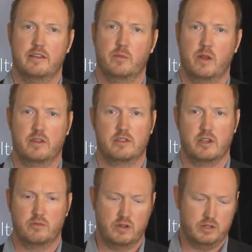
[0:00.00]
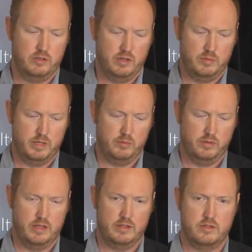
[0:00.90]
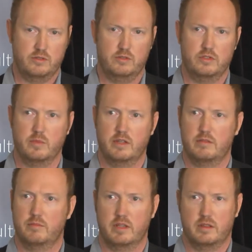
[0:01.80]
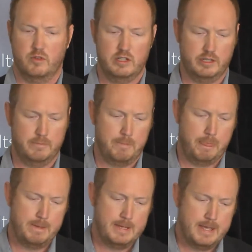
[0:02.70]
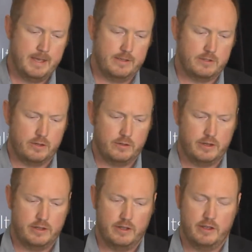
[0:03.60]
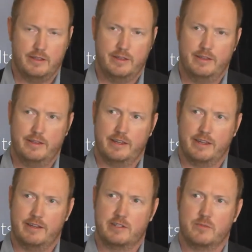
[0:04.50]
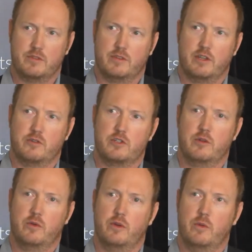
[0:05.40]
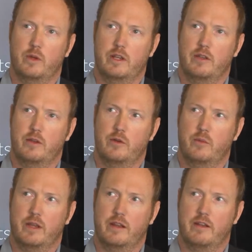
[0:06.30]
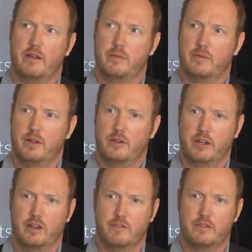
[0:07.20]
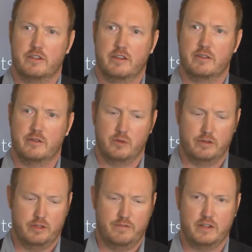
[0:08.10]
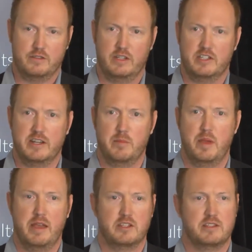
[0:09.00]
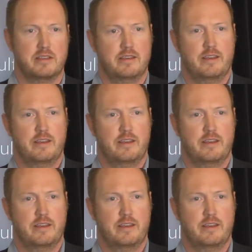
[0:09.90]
When things go wrong, you need people there to make them right again. So again, in terms of the culture, we end up looking after what are effectively 10 pets.